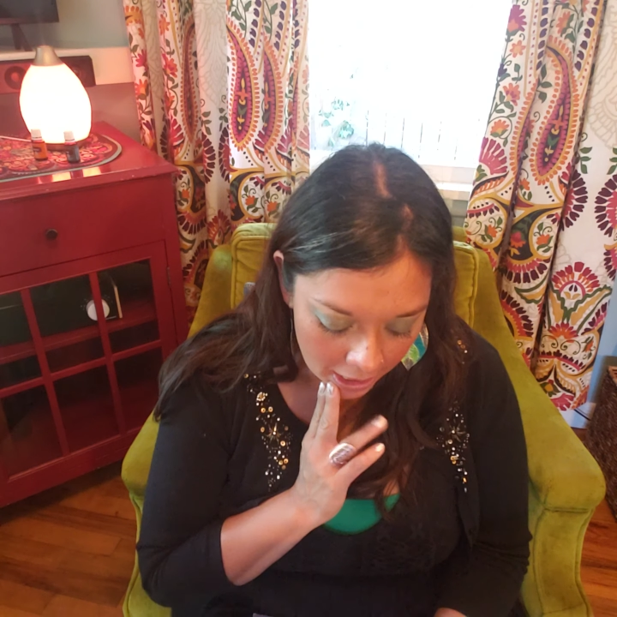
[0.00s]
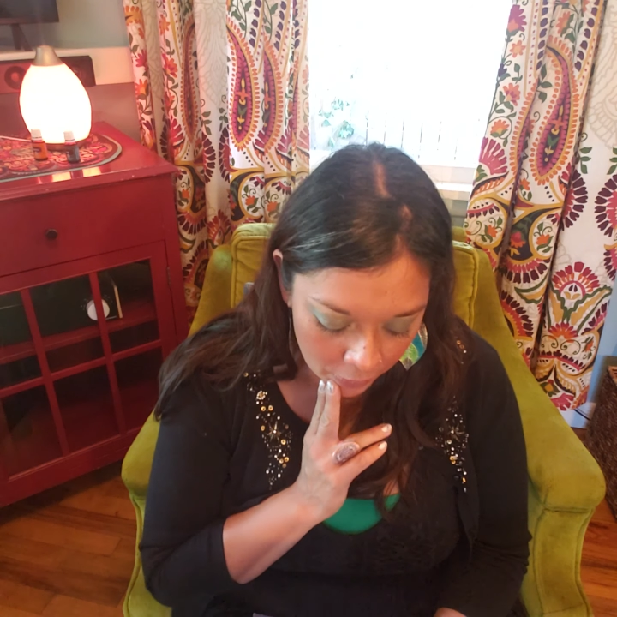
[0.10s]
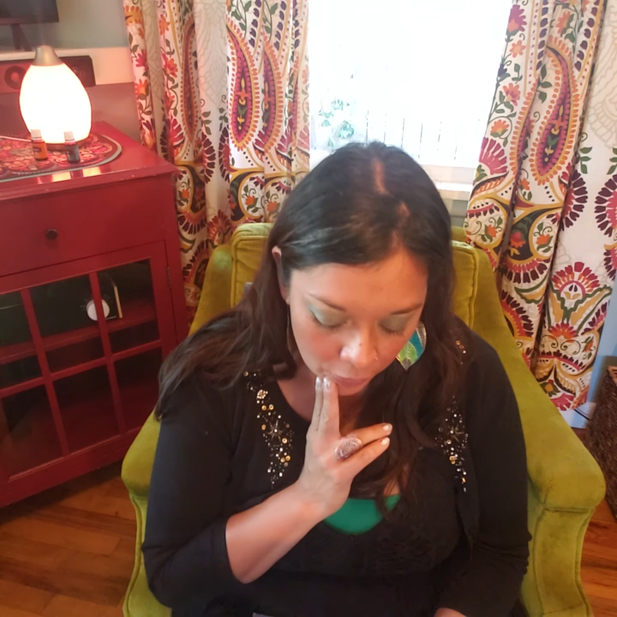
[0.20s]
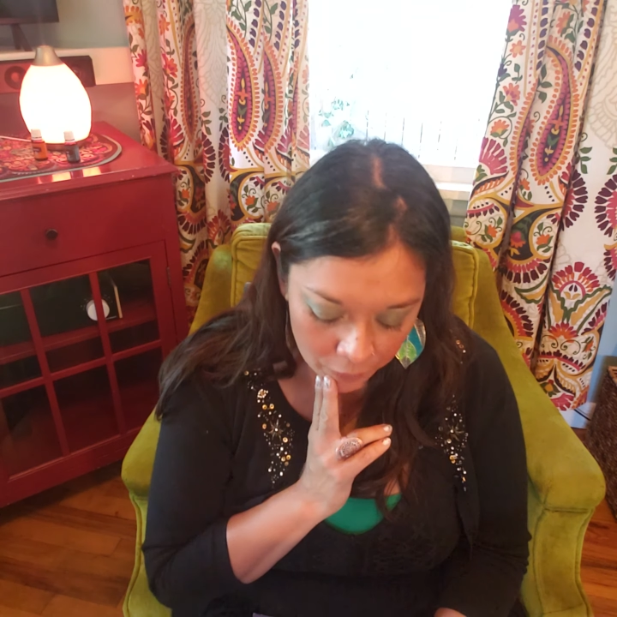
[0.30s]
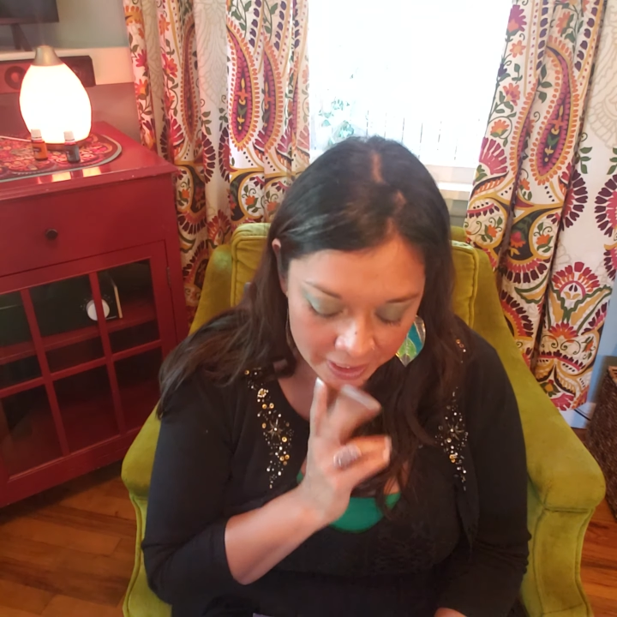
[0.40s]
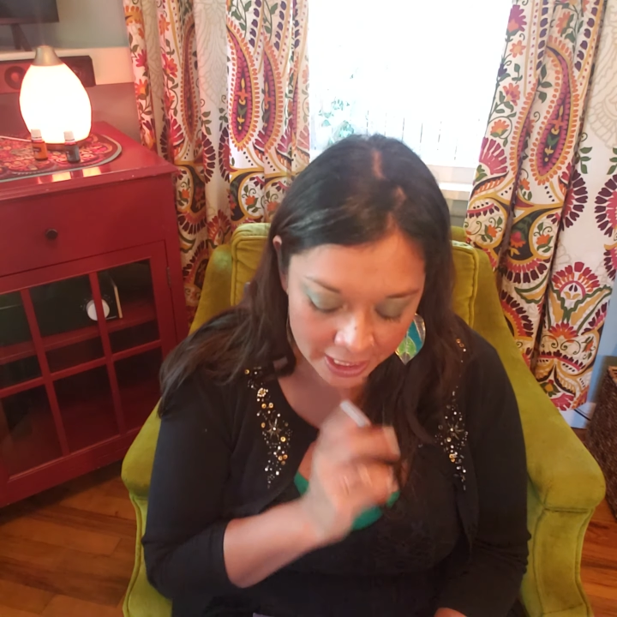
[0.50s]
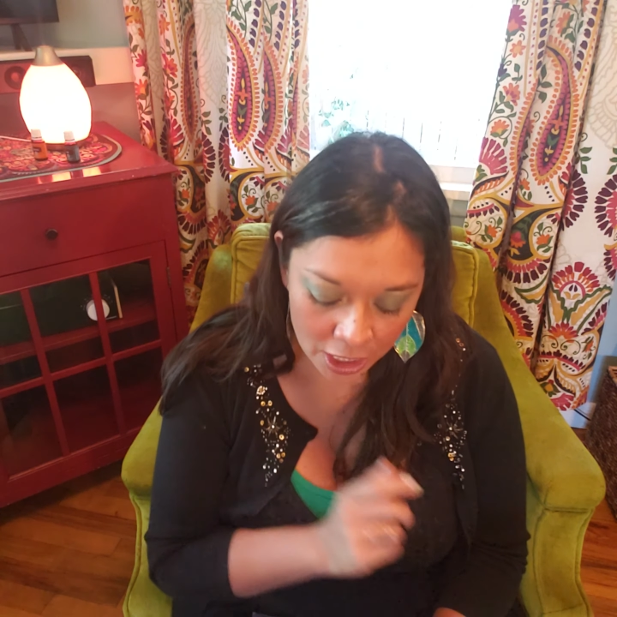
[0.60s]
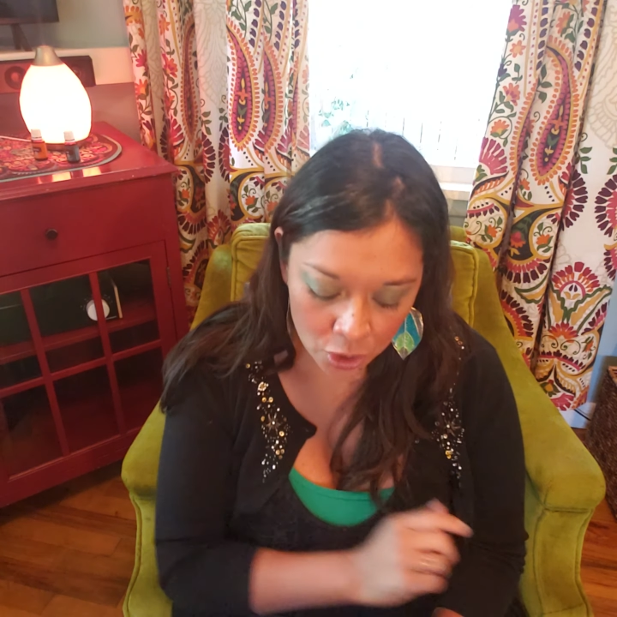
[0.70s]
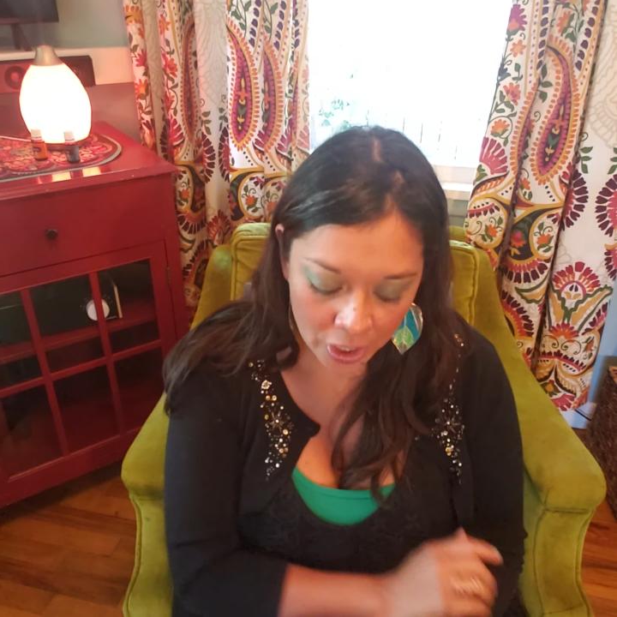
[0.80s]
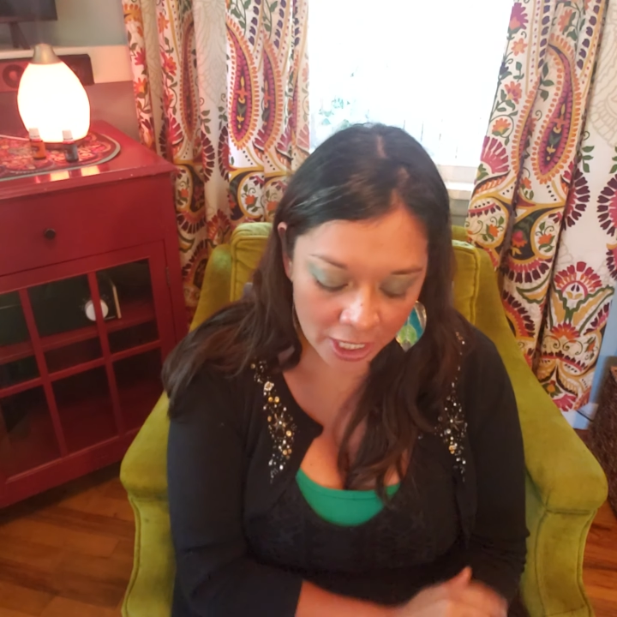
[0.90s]
If you're
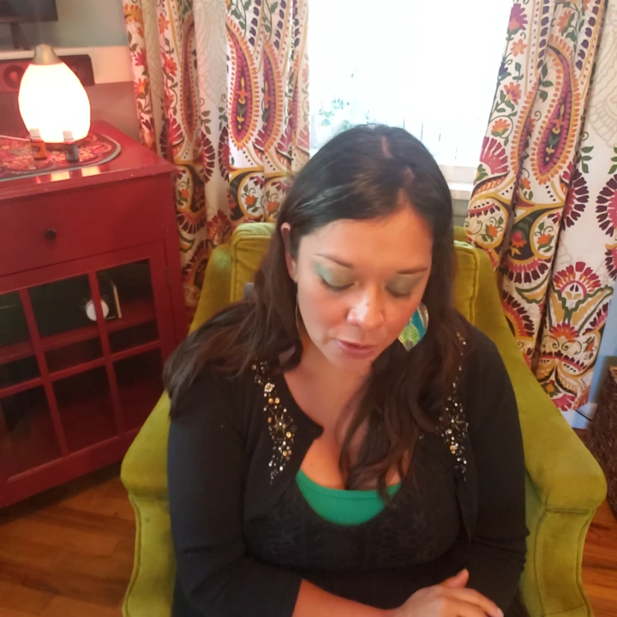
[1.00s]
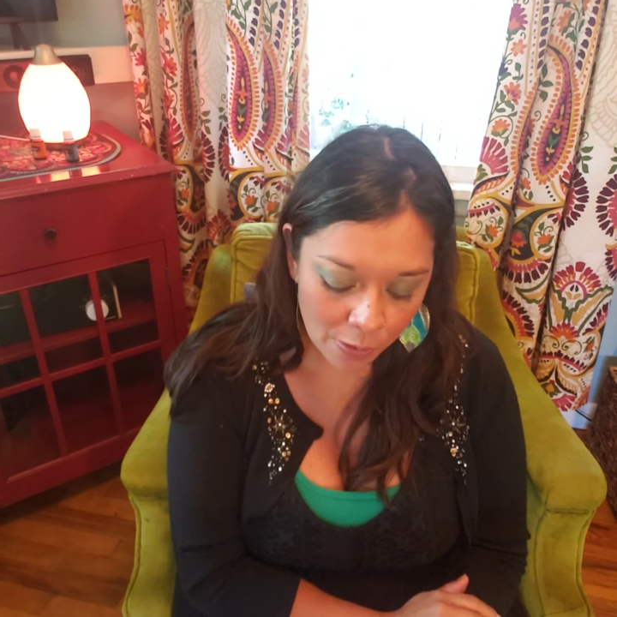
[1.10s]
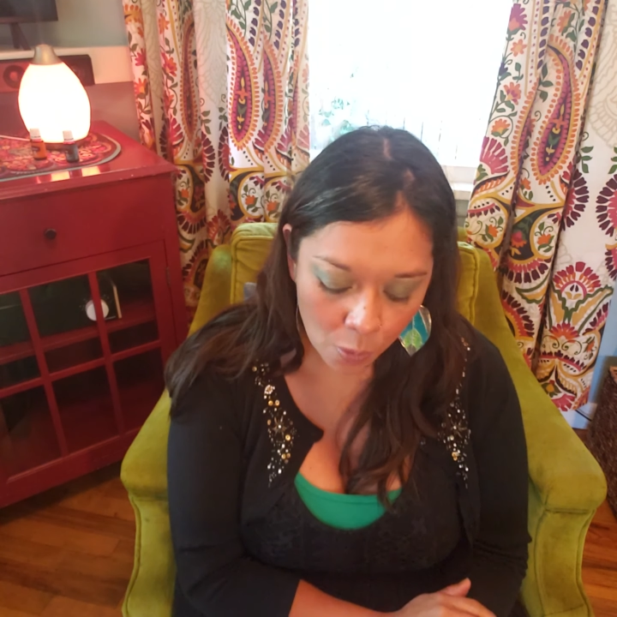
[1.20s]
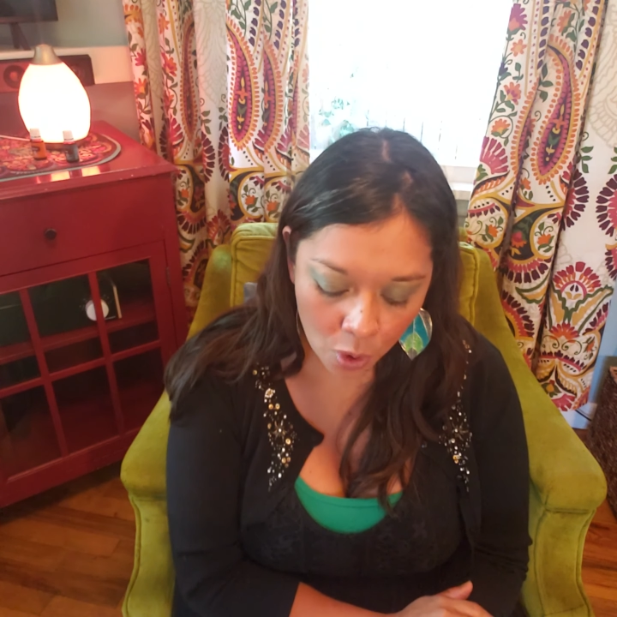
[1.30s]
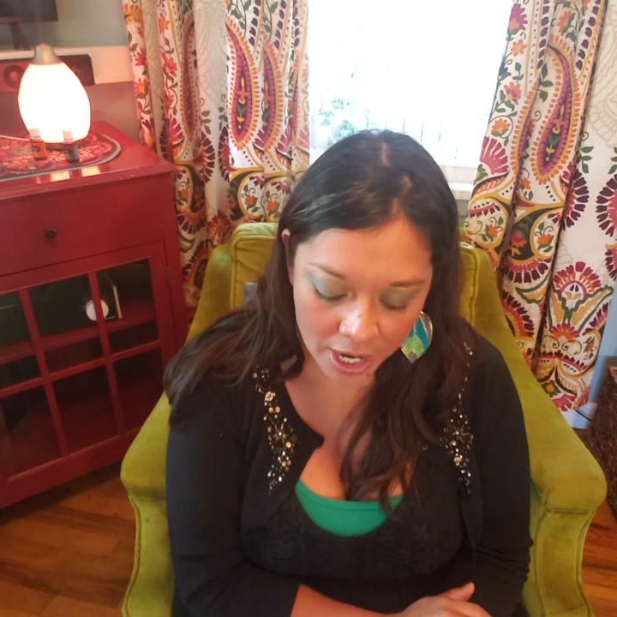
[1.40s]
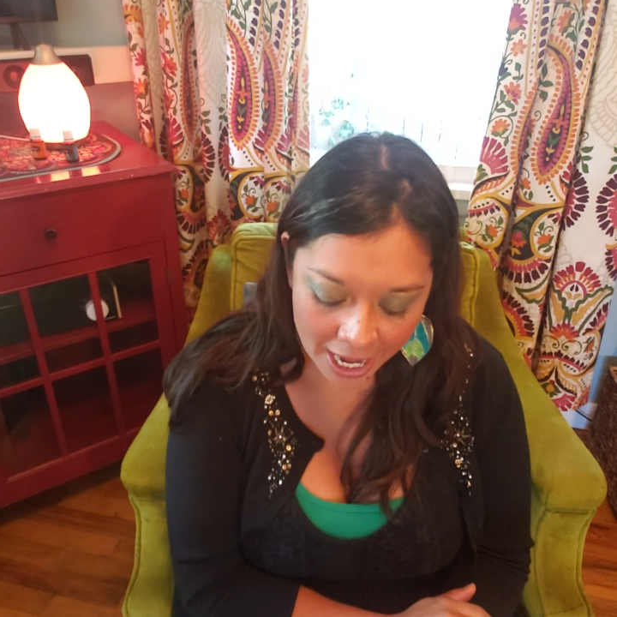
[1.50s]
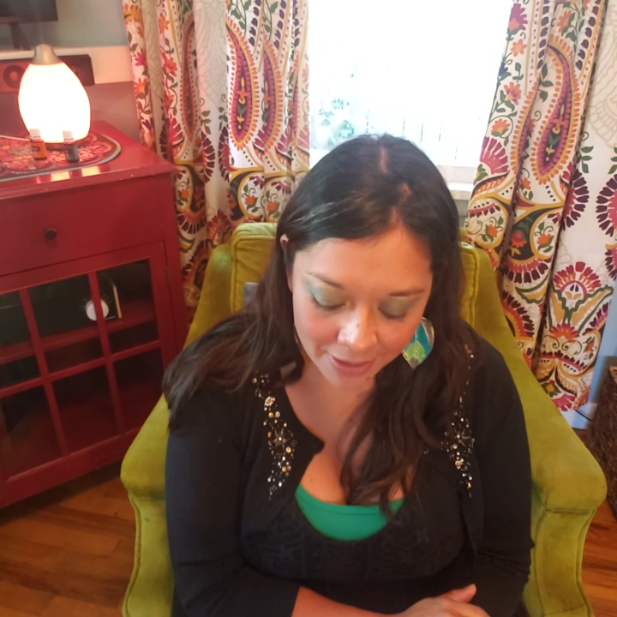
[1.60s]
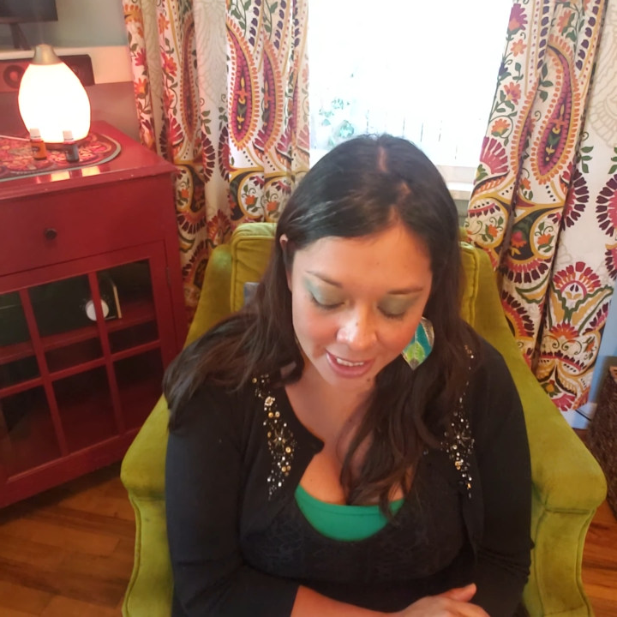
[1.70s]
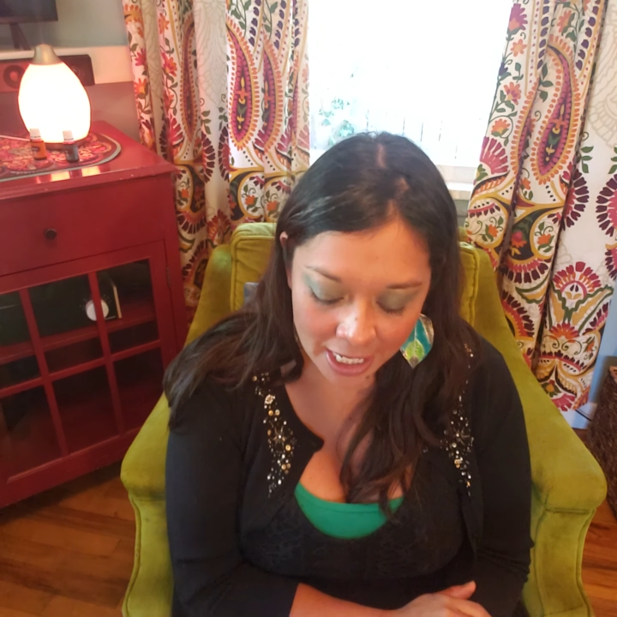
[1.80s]
feeling drained or worn out,